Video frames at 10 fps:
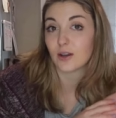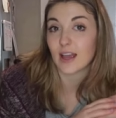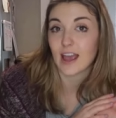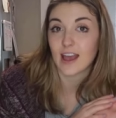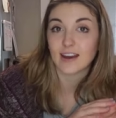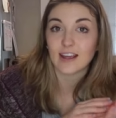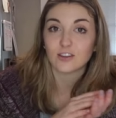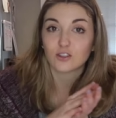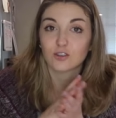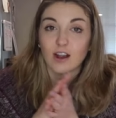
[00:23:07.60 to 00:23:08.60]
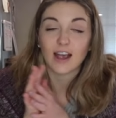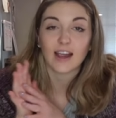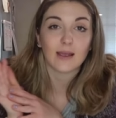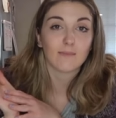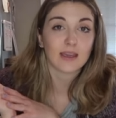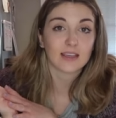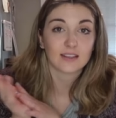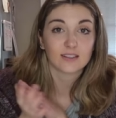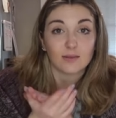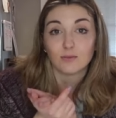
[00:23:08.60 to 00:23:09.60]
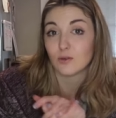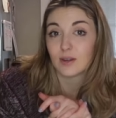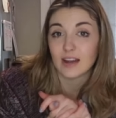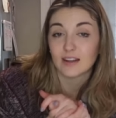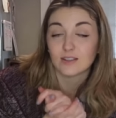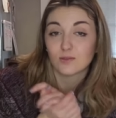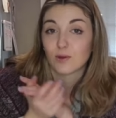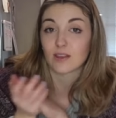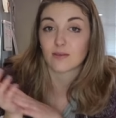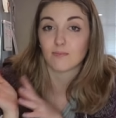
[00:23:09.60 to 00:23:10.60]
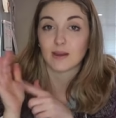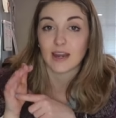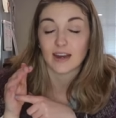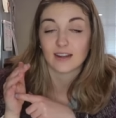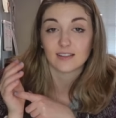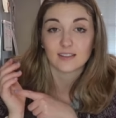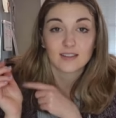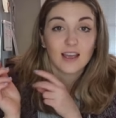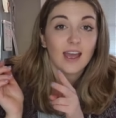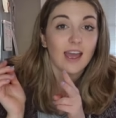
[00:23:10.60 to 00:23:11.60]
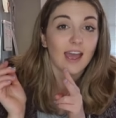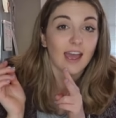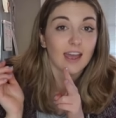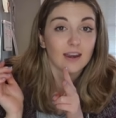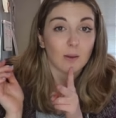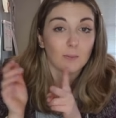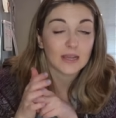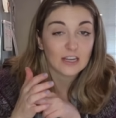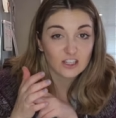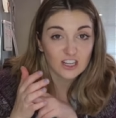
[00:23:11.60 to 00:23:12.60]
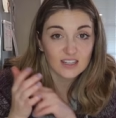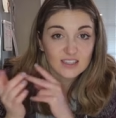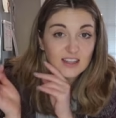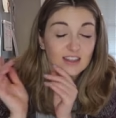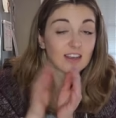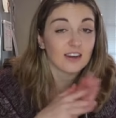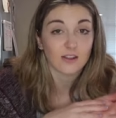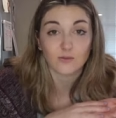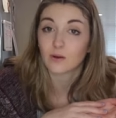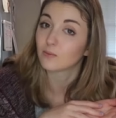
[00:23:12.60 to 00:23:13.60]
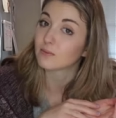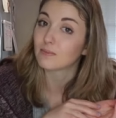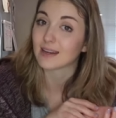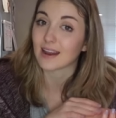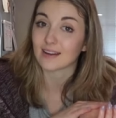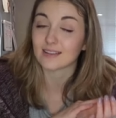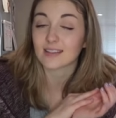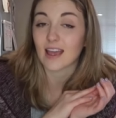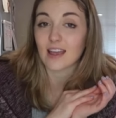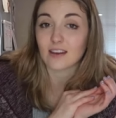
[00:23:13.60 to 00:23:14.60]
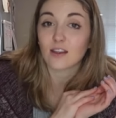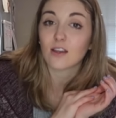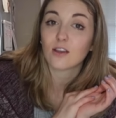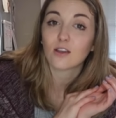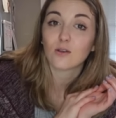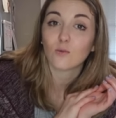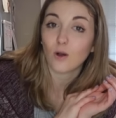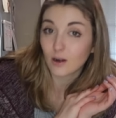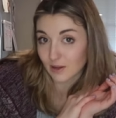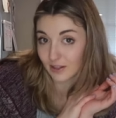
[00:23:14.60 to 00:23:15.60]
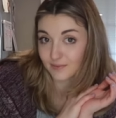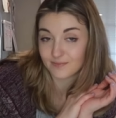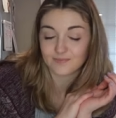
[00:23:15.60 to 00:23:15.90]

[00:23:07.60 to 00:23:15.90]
go ahead and try making some yonanas with bananas and peaches and then another one with bananas and watermelon.